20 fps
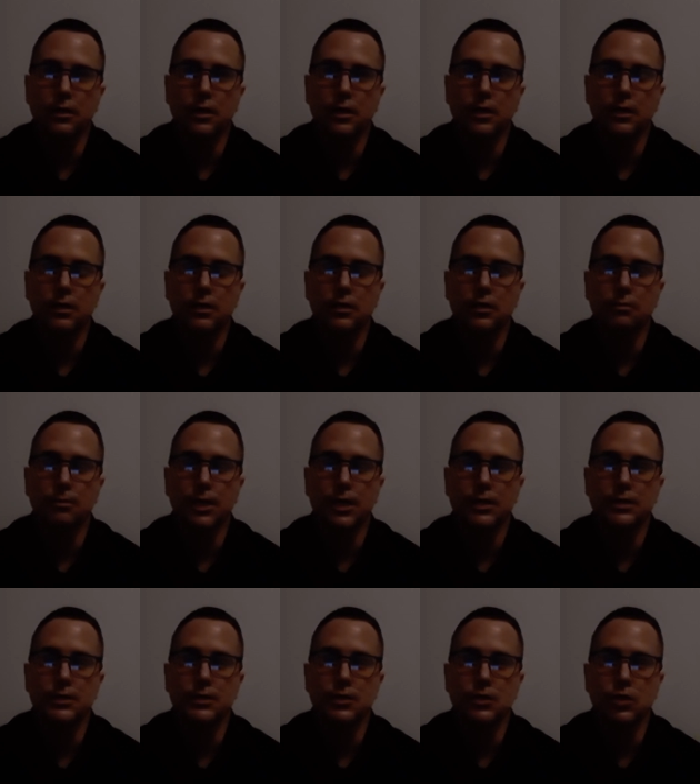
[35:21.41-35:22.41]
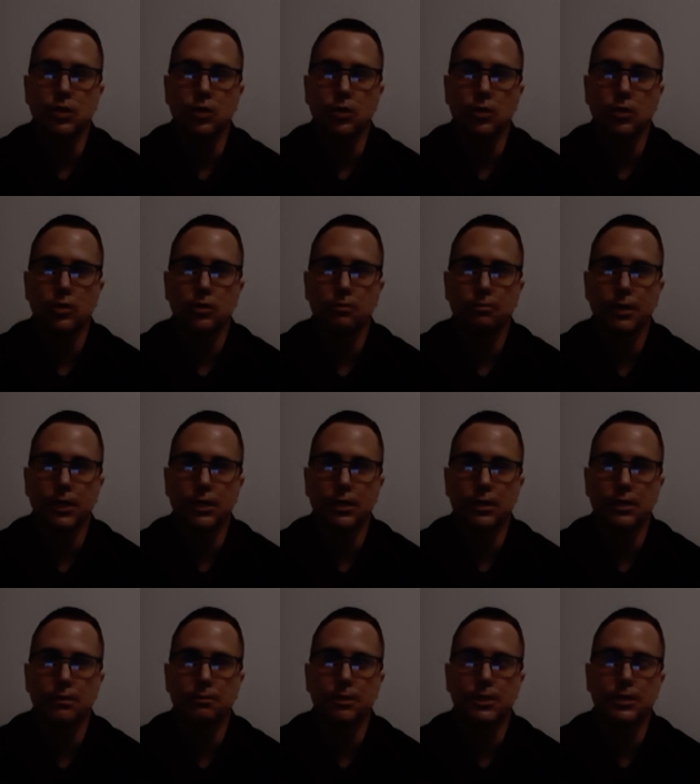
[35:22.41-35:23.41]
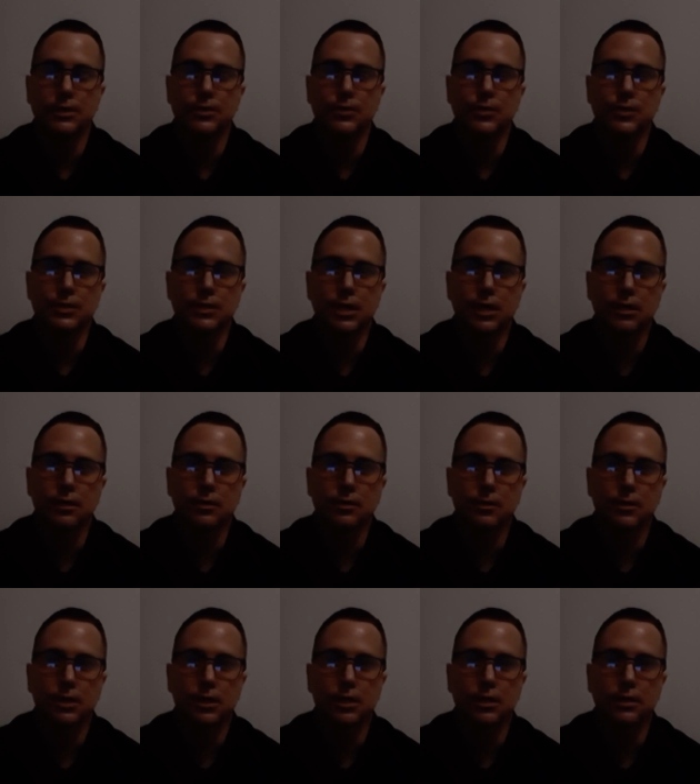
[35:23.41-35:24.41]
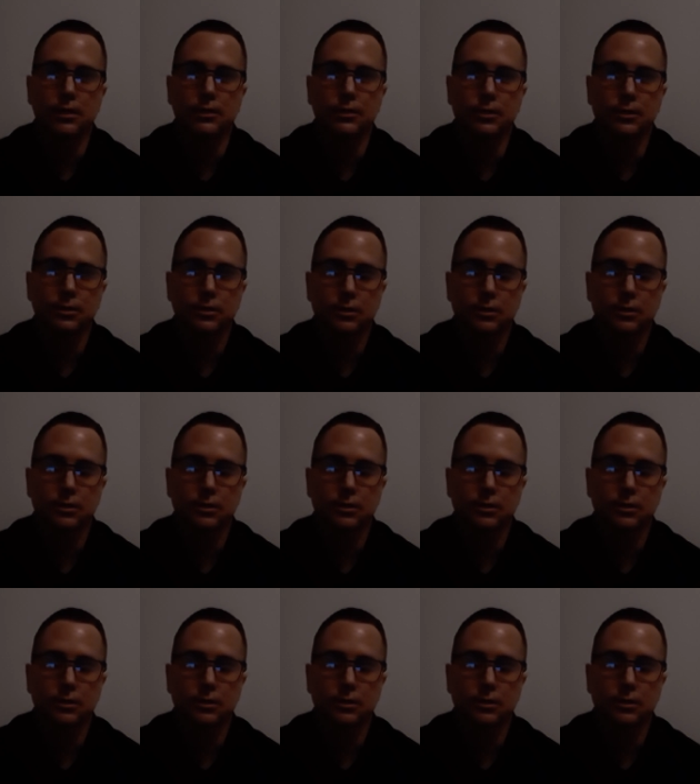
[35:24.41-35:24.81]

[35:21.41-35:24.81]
I did go back to school, back back to a technical college,